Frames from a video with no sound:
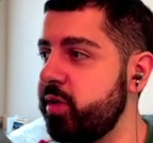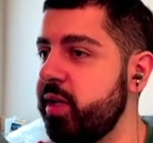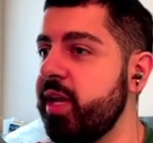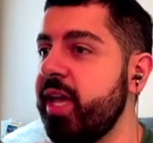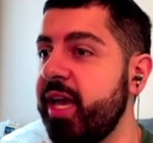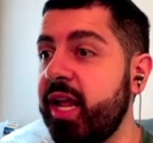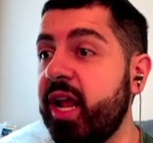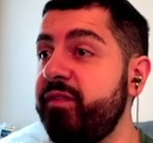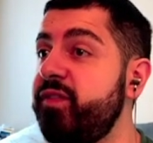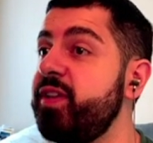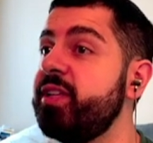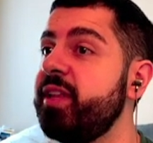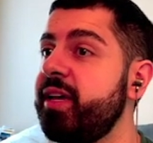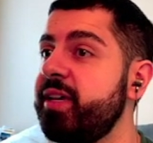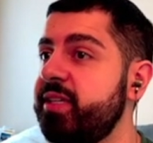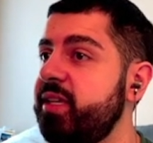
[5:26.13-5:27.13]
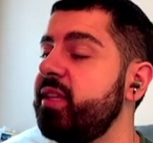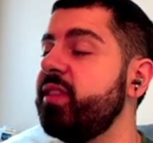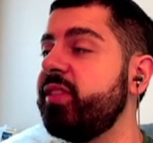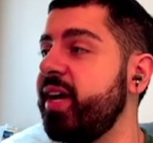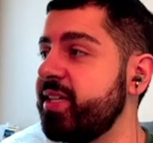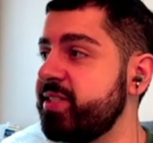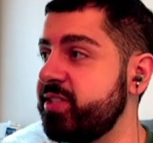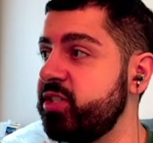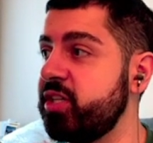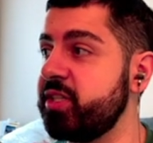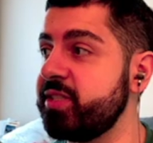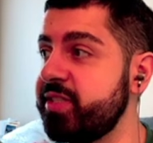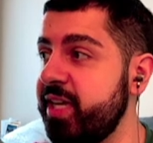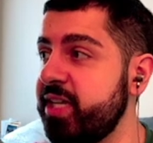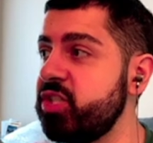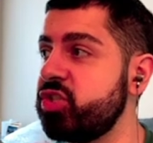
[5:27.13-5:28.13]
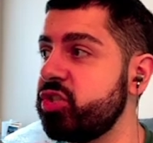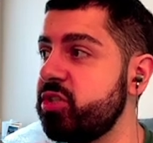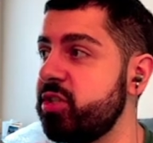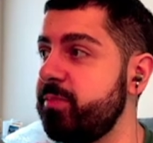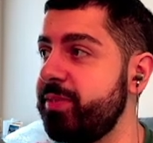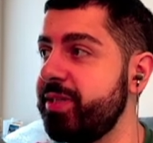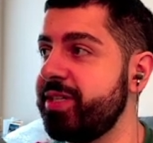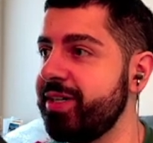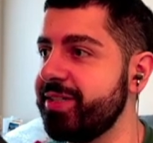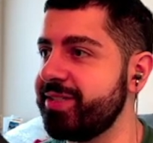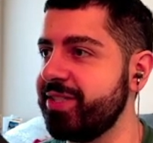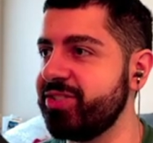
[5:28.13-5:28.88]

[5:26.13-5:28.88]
And I feel like that's done intentionally because his